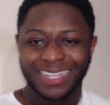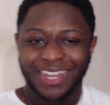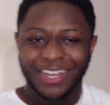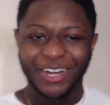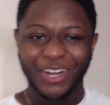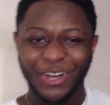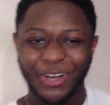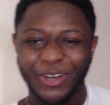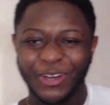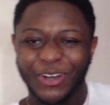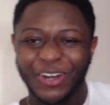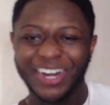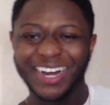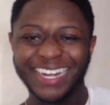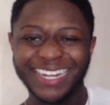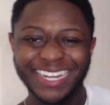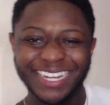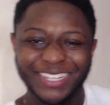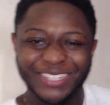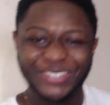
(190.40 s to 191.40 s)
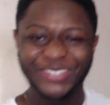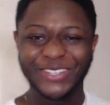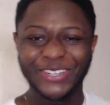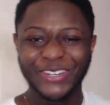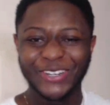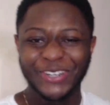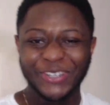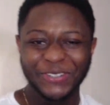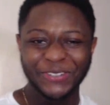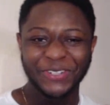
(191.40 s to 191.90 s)
703
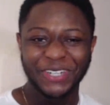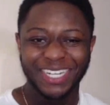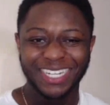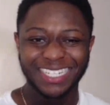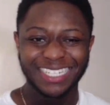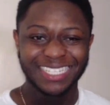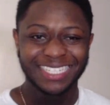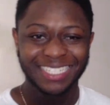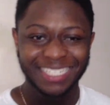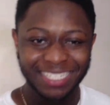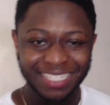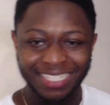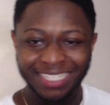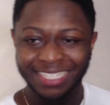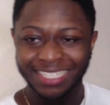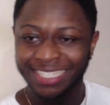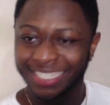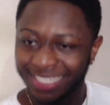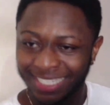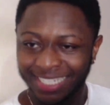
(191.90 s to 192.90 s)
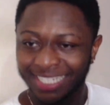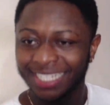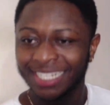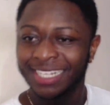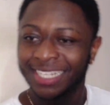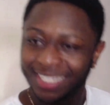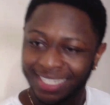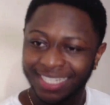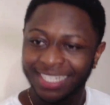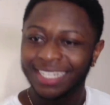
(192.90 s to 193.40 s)
I5s. Look alive,
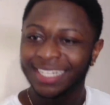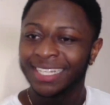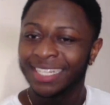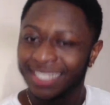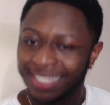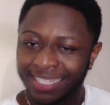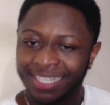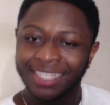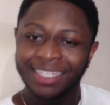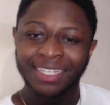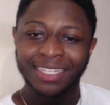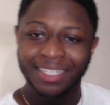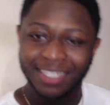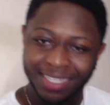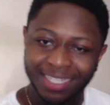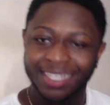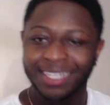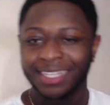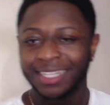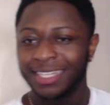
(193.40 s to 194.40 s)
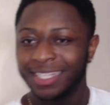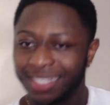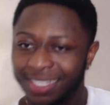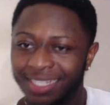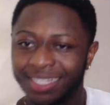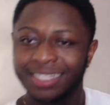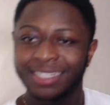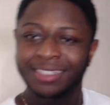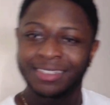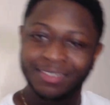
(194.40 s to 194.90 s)
look alive. Niggas came
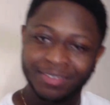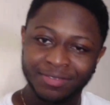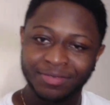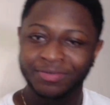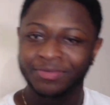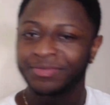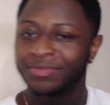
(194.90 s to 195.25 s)
up on this